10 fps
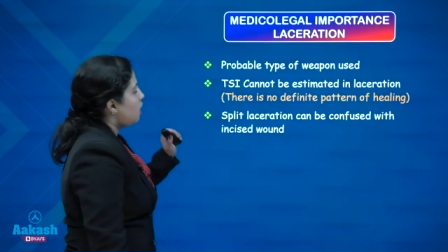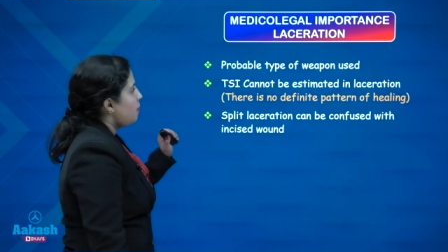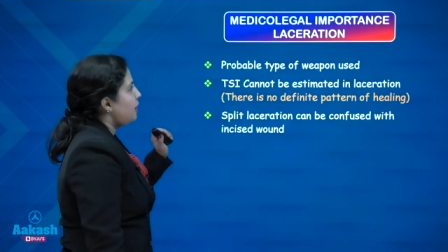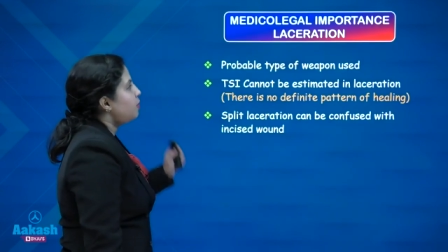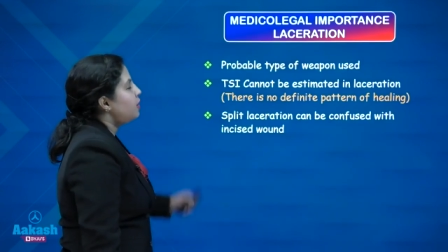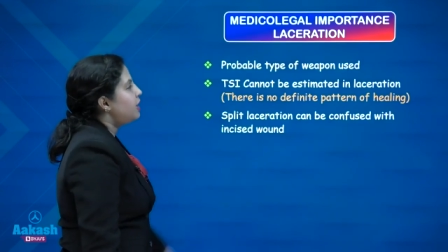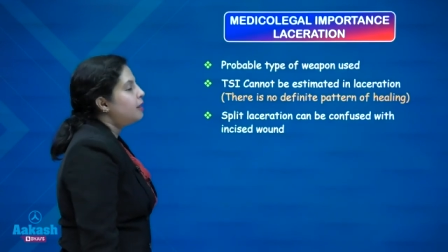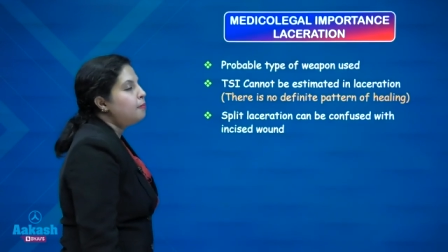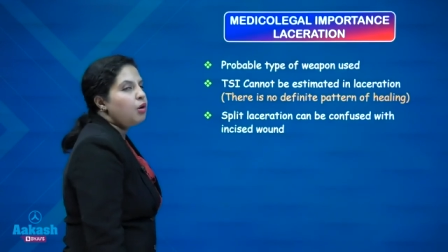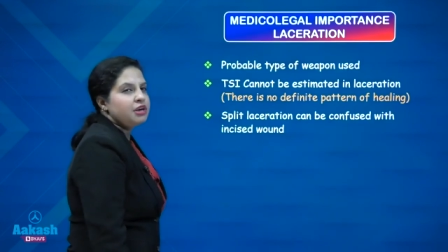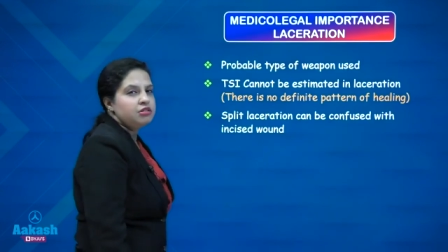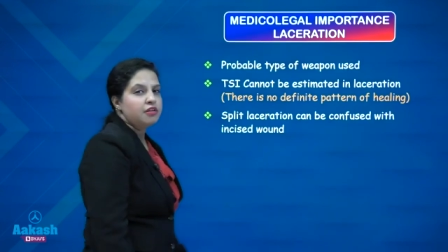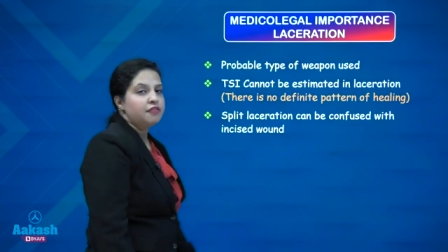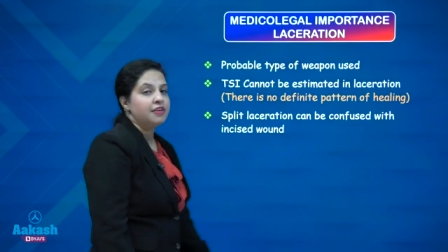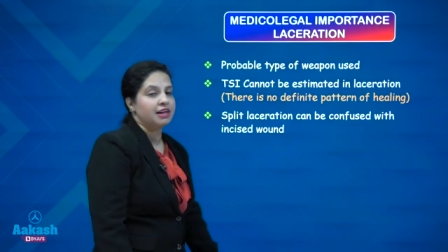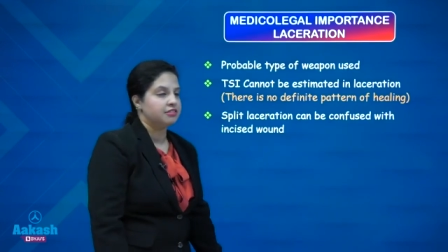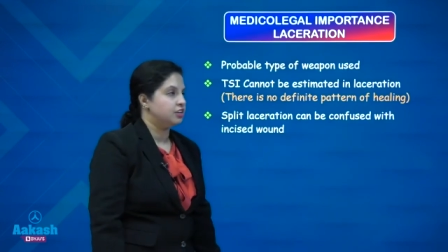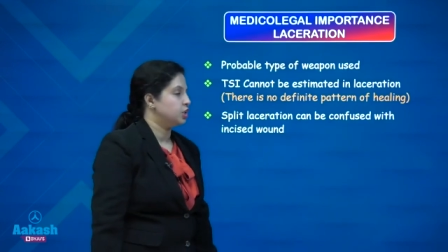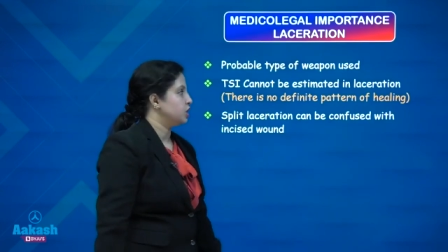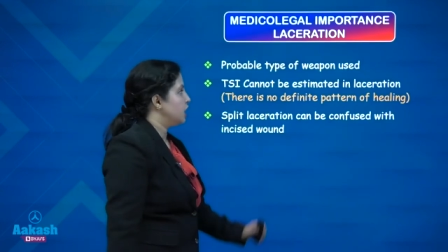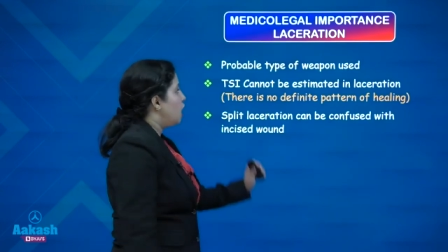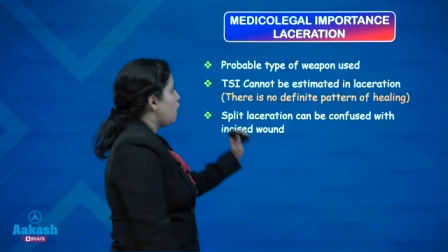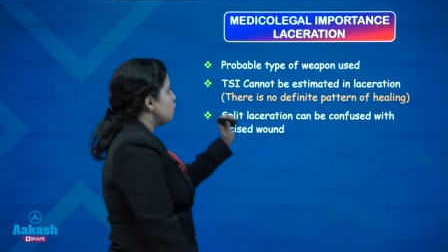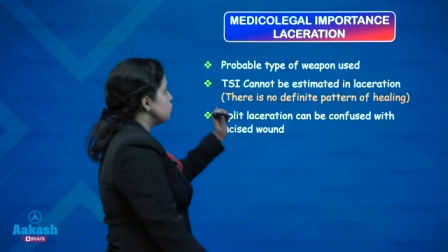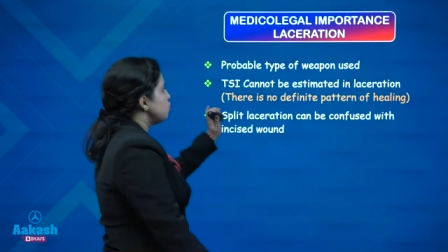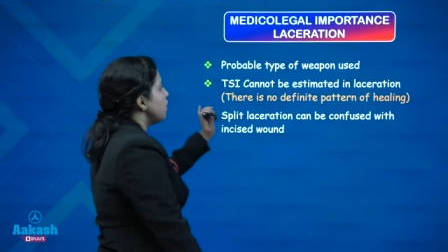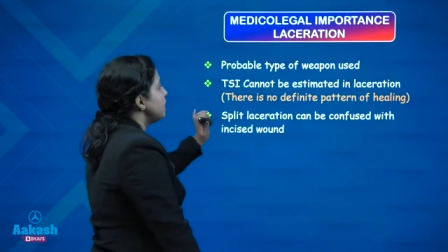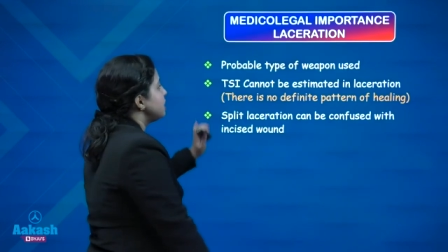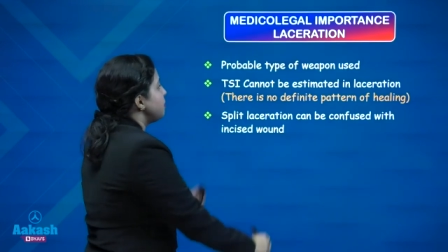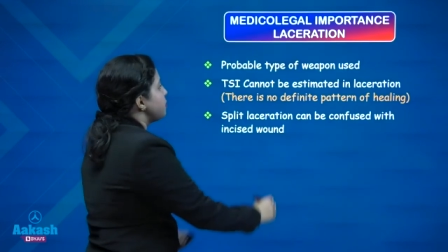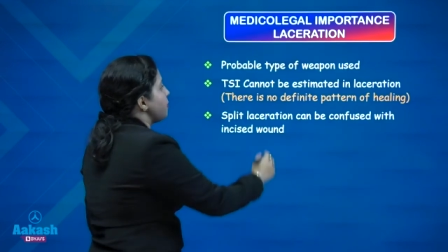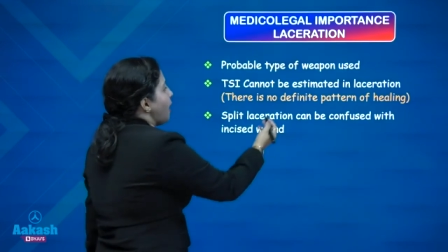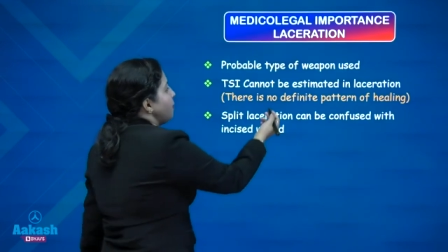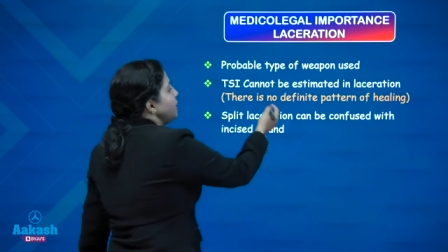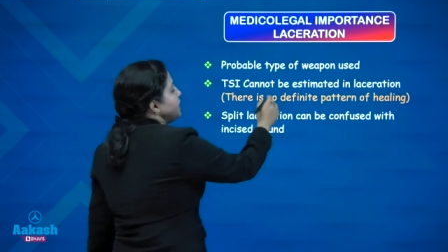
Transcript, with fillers: Medical legal importance of laceration. So it, the probable